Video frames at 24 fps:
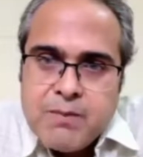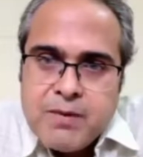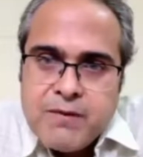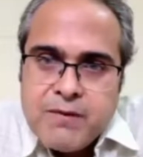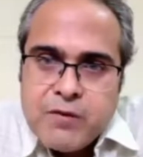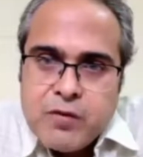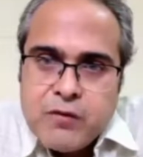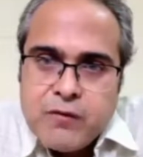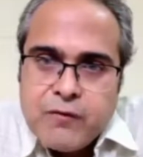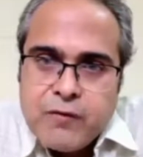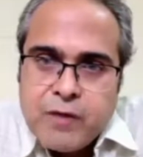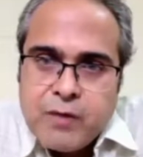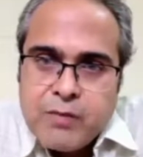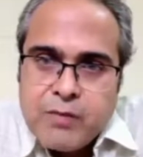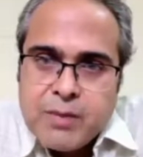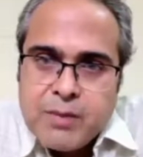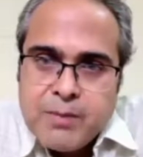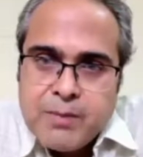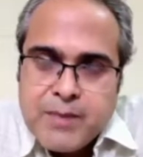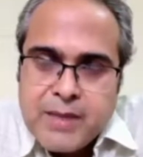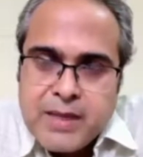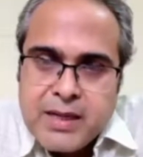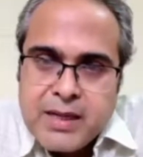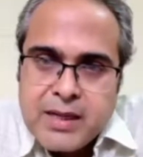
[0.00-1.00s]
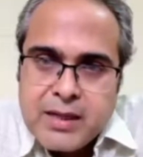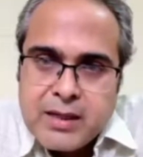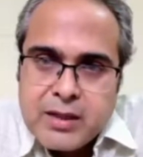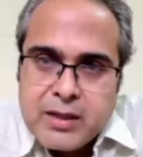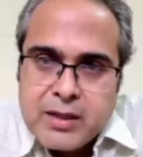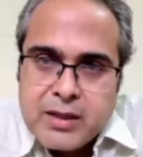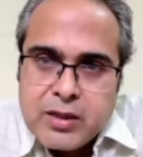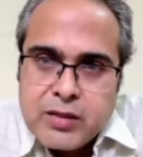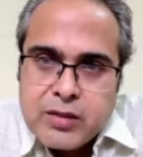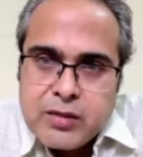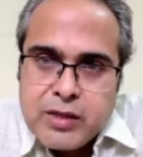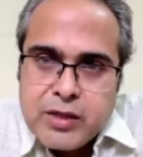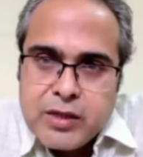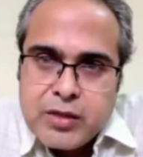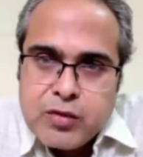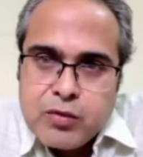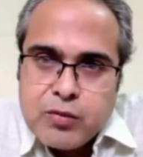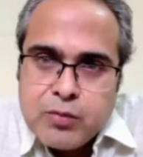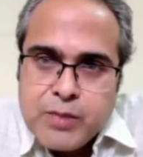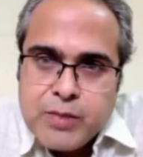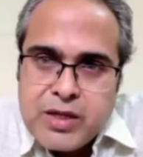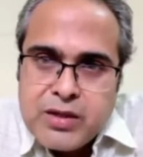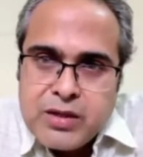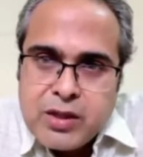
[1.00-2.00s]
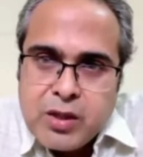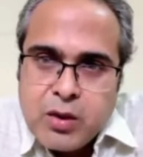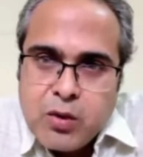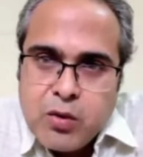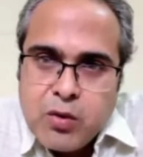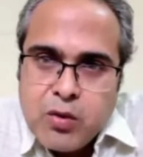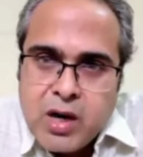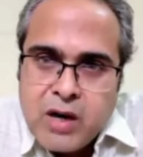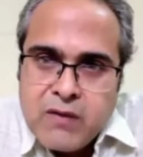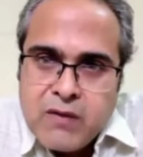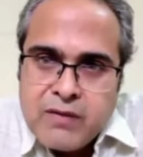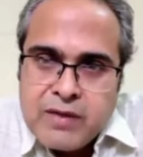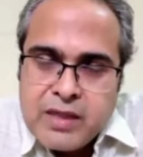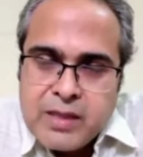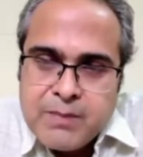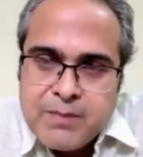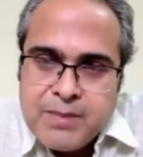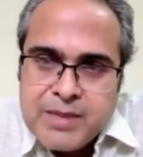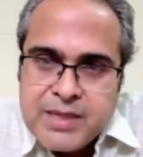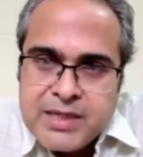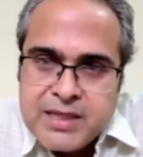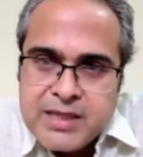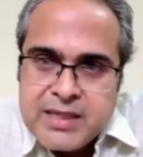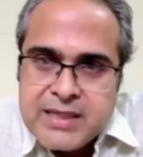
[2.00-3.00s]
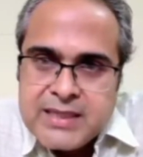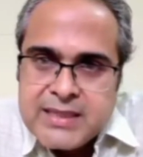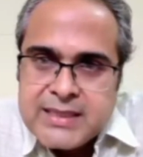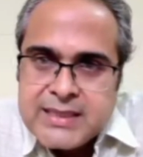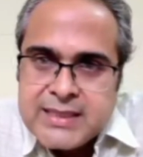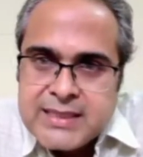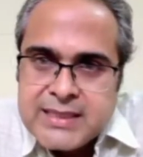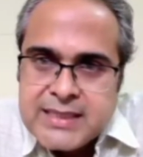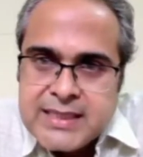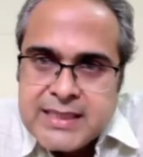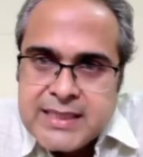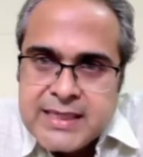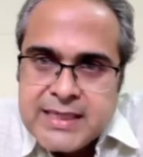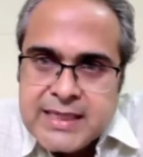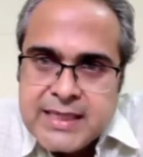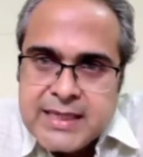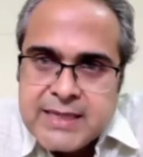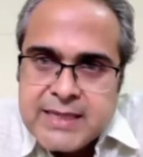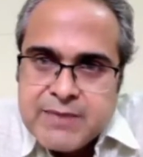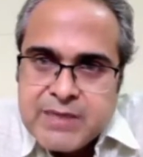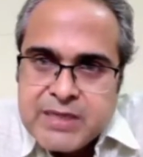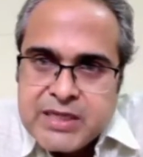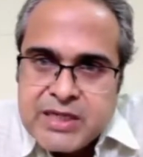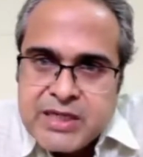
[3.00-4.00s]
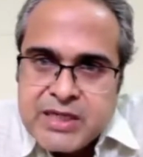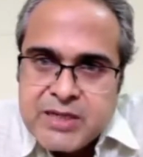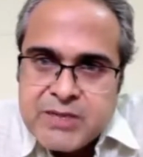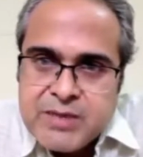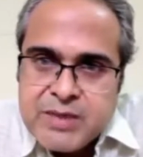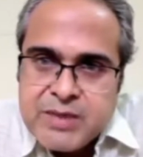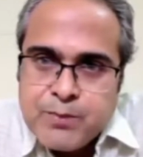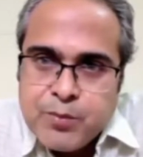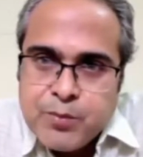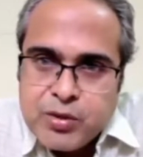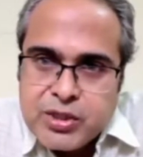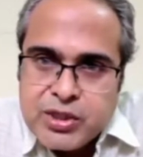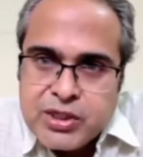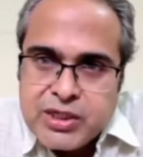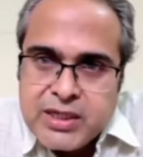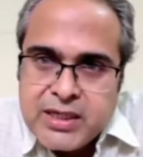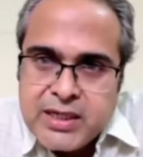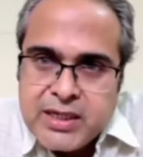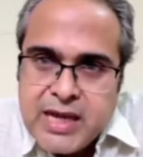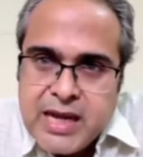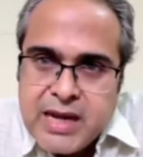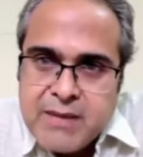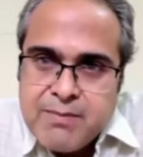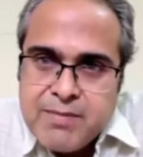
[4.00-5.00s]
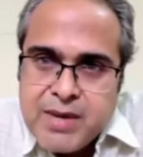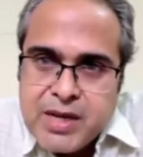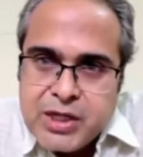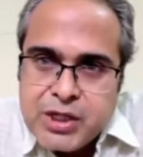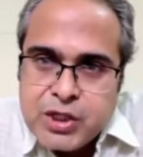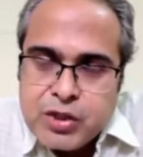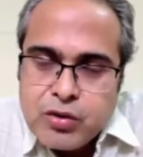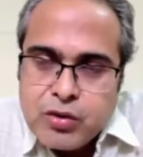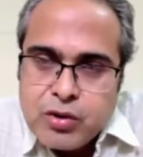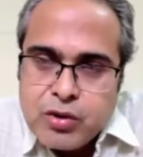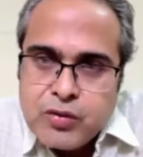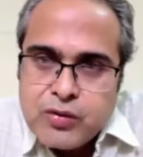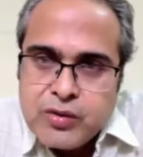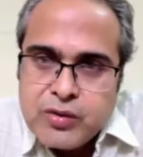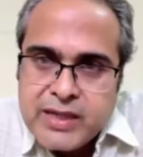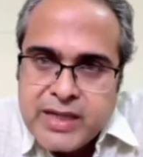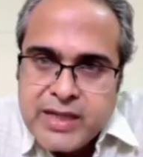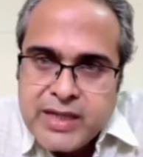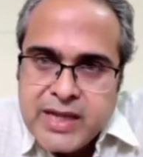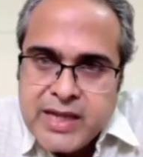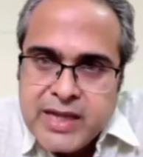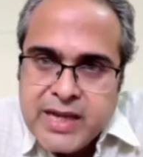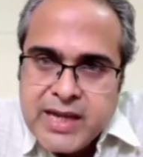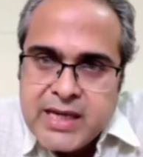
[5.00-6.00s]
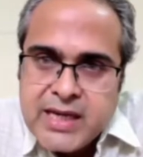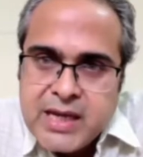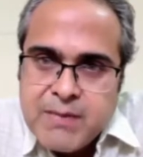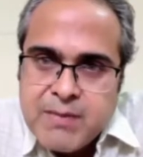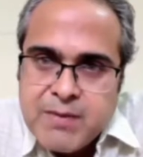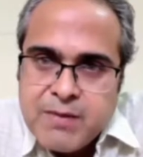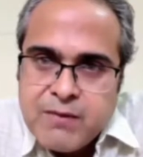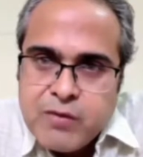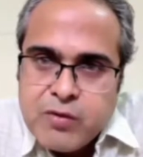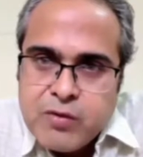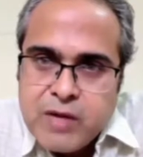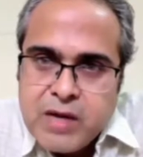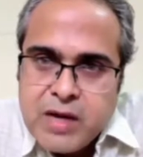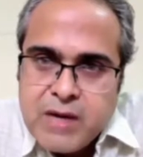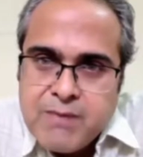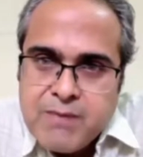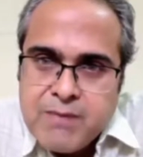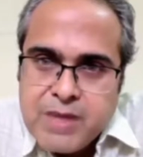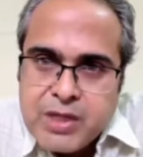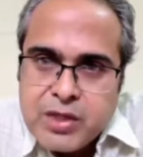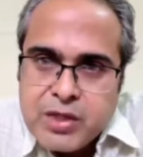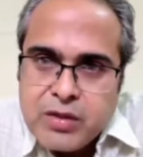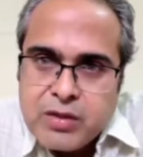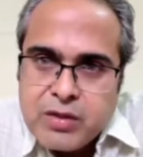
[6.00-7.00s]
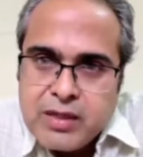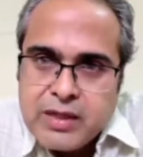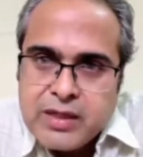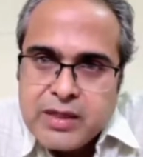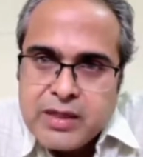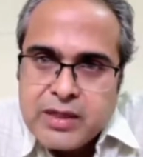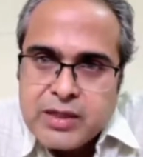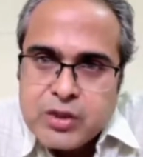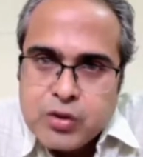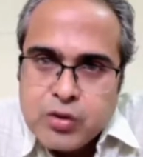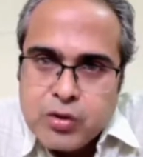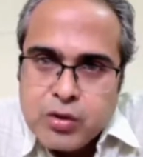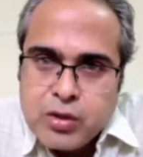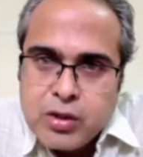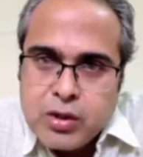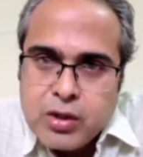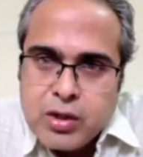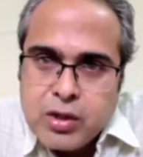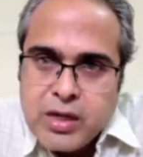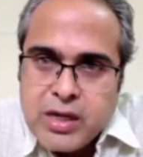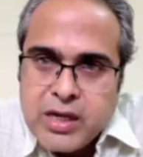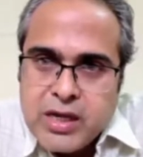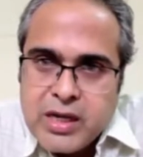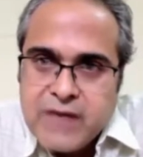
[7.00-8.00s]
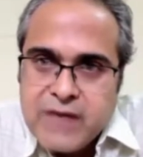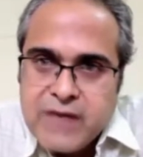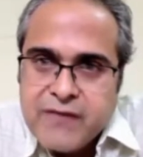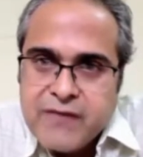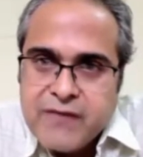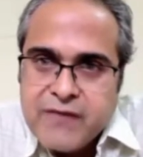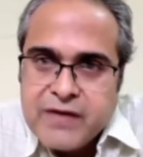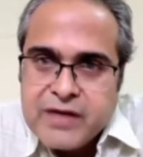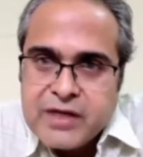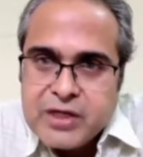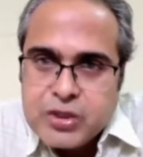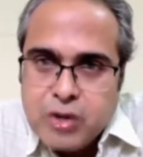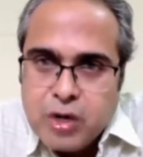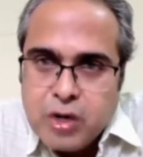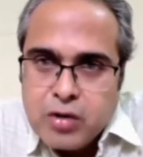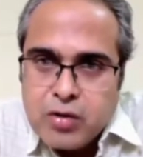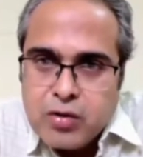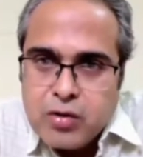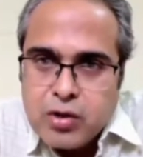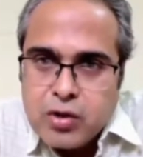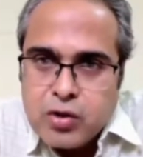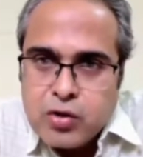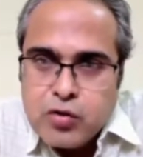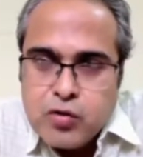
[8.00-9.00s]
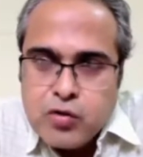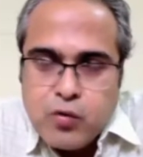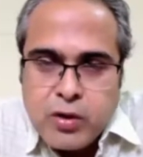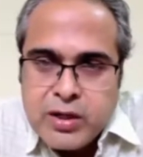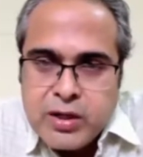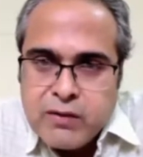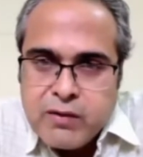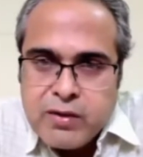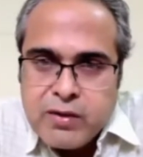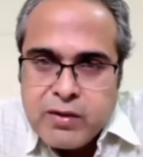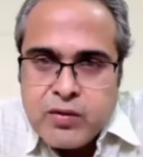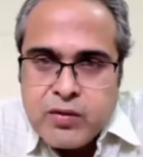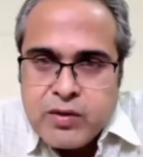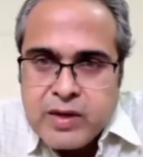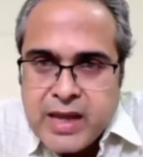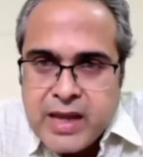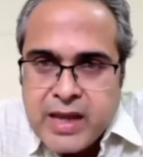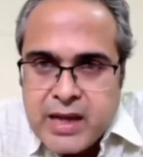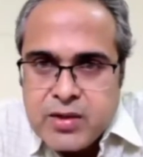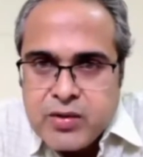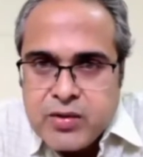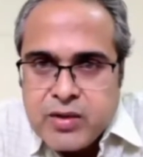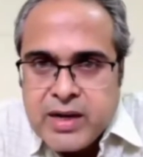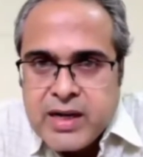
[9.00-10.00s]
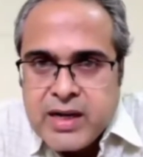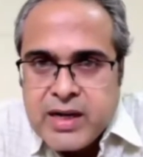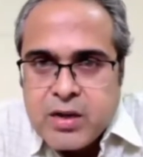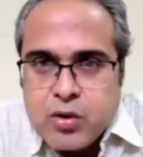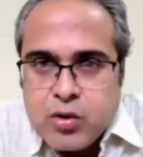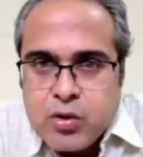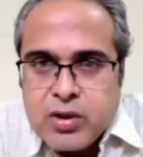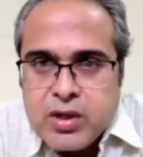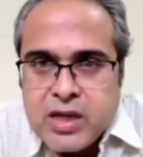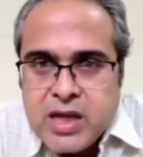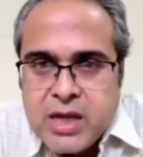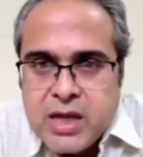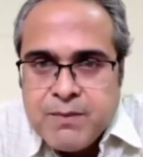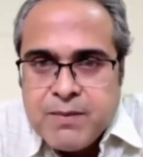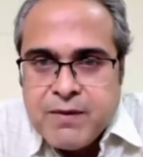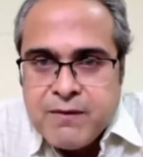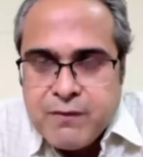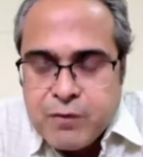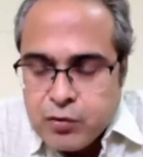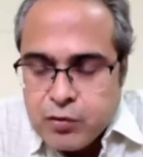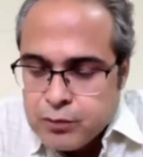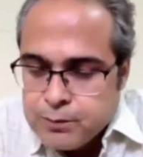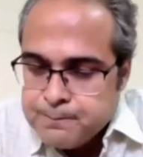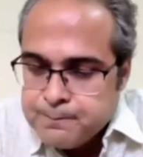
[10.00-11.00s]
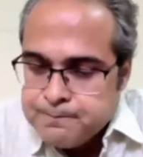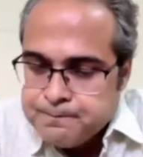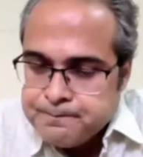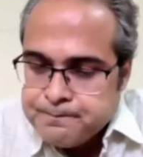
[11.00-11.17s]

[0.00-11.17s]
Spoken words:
AP view from the beginning. You need to be in the OR when the patient is being positioned, and make sure you take AP view and make sure that it is good. And if it is not good, do whatever you can to get a good AP view.